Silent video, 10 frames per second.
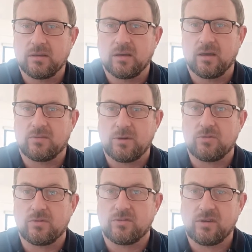
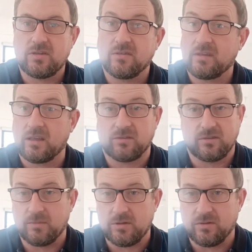special registrations tax, because
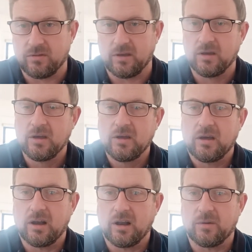the emissions
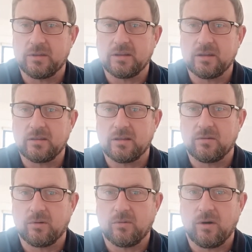are lower than
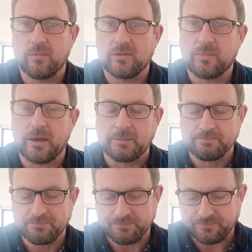the requirement to pay.
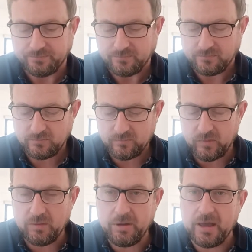
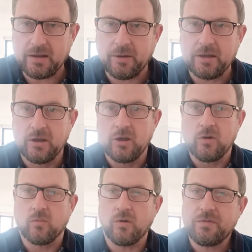But anyway,
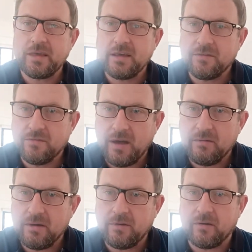one thing is
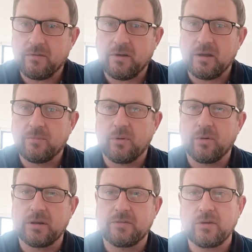very, very, very
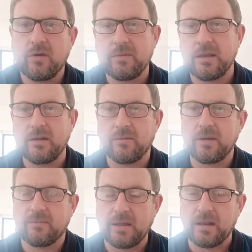important. If you're not
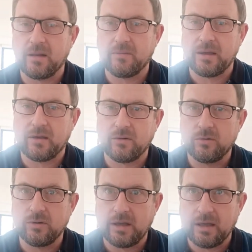bringing a
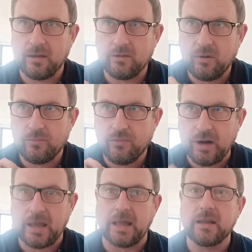vehicle
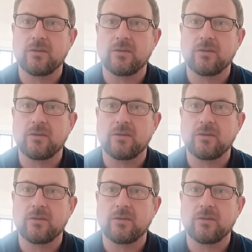in